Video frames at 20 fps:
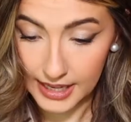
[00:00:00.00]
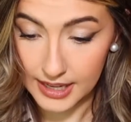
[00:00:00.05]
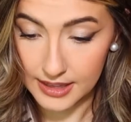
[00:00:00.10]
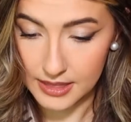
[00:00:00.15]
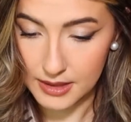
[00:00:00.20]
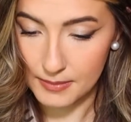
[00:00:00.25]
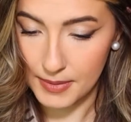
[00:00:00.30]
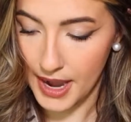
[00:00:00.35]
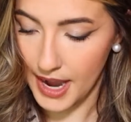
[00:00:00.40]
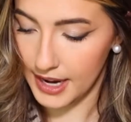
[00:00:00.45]
In
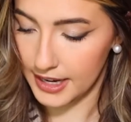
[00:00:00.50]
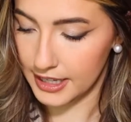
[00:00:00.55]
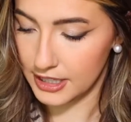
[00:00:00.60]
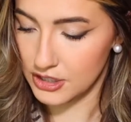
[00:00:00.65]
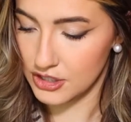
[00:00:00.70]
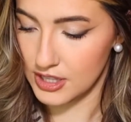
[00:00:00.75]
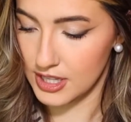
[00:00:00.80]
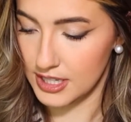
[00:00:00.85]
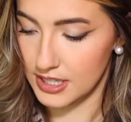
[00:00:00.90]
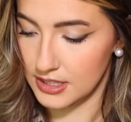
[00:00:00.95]
the
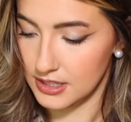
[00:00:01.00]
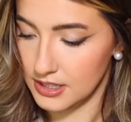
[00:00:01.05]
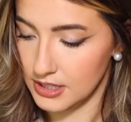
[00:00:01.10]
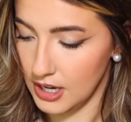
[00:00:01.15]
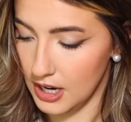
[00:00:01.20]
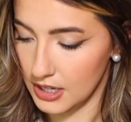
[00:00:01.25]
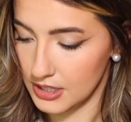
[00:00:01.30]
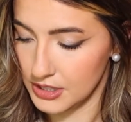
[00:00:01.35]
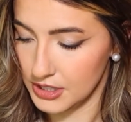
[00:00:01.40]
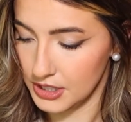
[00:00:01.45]
package that
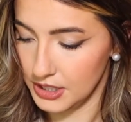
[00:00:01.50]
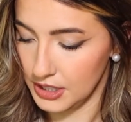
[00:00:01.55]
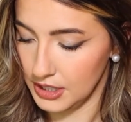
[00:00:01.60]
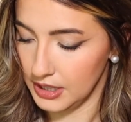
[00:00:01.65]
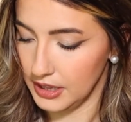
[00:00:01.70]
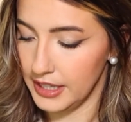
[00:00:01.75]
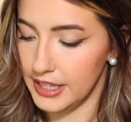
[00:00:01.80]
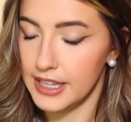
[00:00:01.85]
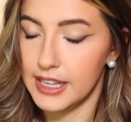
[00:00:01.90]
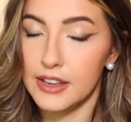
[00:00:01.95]
Dr.
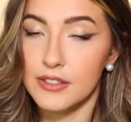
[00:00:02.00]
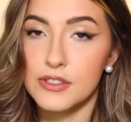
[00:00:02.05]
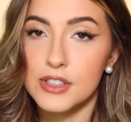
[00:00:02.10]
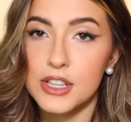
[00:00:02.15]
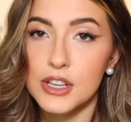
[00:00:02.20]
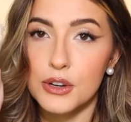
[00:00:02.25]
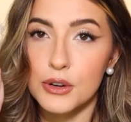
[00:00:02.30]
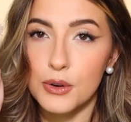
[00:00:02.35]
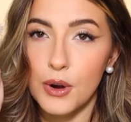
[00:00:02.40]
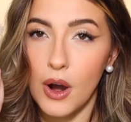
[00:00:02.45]
Li gives
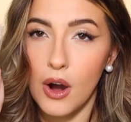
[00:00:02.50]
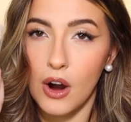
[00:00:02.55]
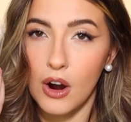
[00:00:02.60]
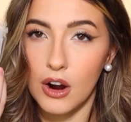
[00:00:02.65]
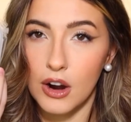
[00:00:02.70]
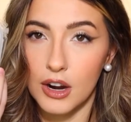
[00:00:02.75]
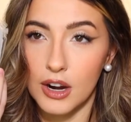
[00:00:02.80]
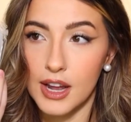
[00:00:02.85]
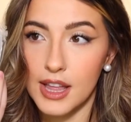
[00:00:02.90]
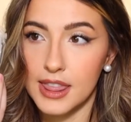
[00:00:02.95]
you
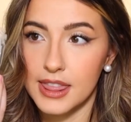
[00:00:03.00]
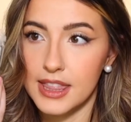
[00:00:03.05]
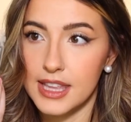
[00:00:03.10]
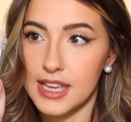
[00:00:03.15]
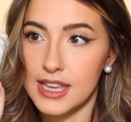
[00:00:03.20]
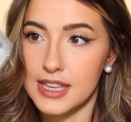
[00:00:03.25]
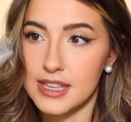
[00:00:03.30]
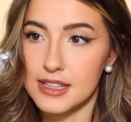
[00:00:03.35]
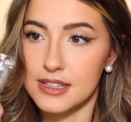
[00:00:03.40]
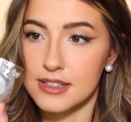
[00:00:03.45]
are
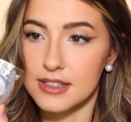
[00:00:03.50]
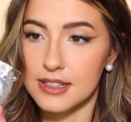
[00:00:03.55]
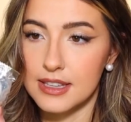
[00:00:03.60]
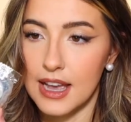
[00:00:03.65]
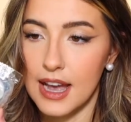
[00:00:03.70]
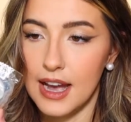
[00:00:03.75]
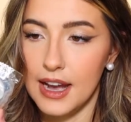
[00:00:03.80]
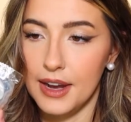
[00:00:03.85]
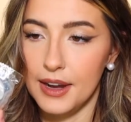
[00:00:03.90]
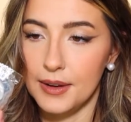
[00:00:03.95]
these,
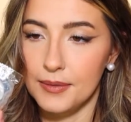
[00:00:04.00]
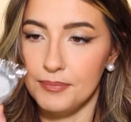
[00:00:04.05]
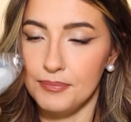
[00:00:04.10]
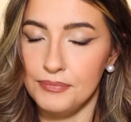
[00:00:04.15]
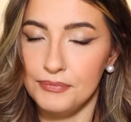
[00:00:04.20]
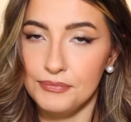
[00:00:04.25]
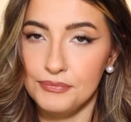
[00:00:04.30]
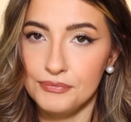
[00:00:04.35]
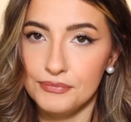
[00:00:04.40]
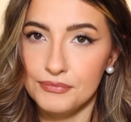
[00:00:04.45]

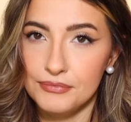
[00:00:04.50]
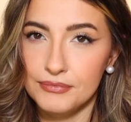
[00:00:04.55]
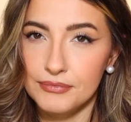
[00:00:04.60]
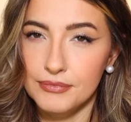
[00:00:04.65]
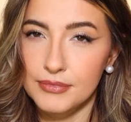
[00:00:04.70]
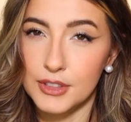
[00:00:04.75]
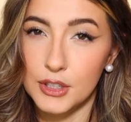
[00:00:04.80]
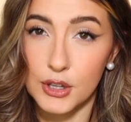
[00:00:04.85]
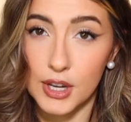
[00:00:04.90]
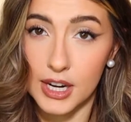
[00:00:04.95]

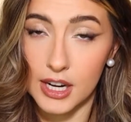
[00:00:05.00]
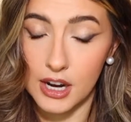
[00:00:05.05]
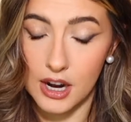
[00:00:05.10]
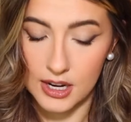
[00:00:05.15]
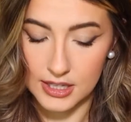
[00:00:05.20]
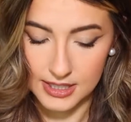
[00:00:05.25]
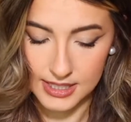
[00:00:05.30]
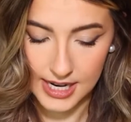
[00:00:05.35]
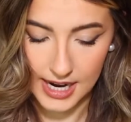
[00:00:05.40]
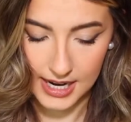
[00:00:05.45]
you get a
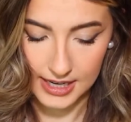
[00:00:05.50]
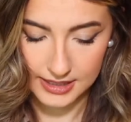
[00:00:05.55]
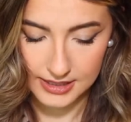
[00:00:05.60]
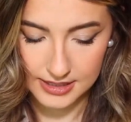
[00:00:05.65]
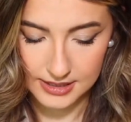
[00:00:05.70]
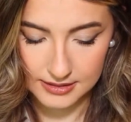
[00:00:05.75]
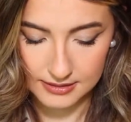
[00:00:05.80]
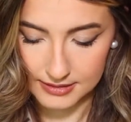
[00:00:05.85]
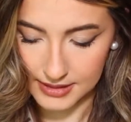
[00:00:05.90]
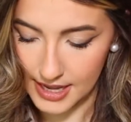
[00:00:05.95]
contact
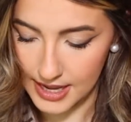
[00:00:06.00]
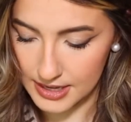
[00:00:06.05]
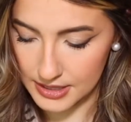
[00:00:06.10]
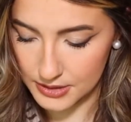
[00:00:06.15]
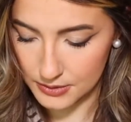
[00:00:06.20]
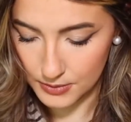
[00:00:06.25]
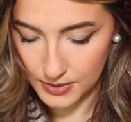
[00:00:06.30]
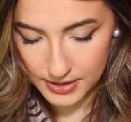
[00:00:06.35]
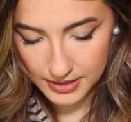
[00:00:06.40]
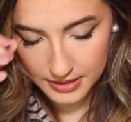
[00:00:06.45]

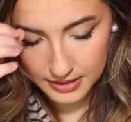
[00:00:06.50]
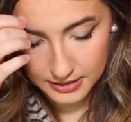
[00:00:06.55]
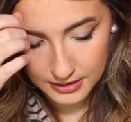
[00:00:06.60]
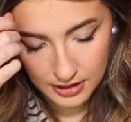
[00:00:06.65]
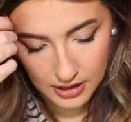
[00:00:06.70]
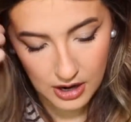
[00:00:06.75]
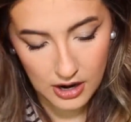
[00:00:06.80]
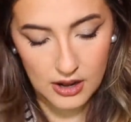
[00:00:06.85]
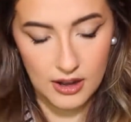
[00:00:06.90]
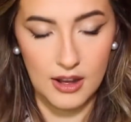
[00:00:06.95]
case with
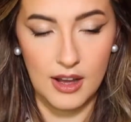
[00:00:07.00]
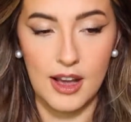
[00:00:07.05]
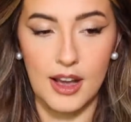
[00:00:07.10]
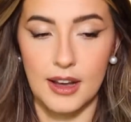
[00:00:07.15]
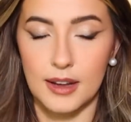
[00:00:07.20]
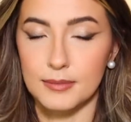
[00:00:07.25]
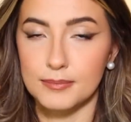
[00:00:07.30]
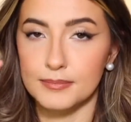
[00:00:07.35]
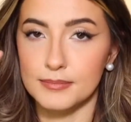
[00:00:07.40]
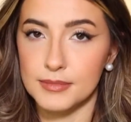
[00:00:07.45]

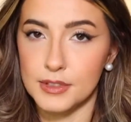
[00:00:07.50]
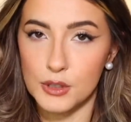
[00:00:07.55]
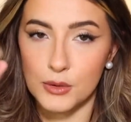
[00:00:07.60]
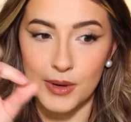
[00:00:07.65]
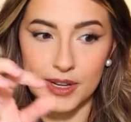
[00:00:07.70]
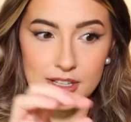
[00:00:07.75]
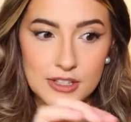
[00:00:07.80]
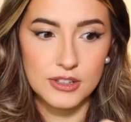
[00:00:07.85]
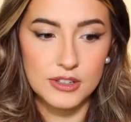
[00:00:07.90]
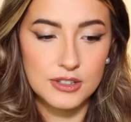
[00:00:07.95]

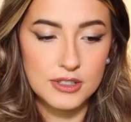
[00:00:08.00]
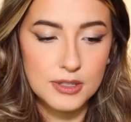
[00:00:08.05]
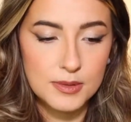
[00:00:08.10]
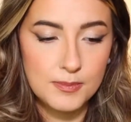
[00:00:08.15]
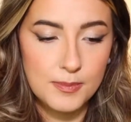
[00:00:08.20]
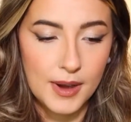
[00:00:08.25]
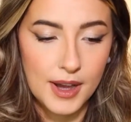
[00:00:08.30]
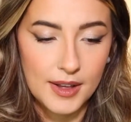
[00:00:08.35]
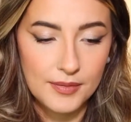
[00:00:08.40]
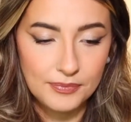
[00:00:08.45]
tweezers,
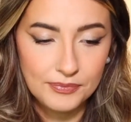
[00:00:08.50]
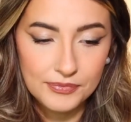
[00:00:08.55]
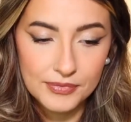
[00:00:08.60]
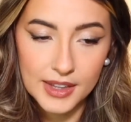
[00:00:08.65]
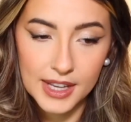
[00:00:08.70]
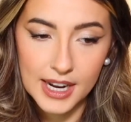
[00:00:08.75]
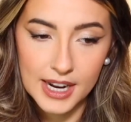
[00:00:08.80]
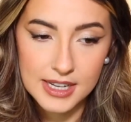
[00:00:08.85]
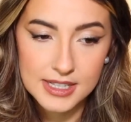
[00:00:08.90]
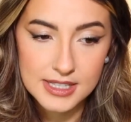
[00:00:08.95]
but like I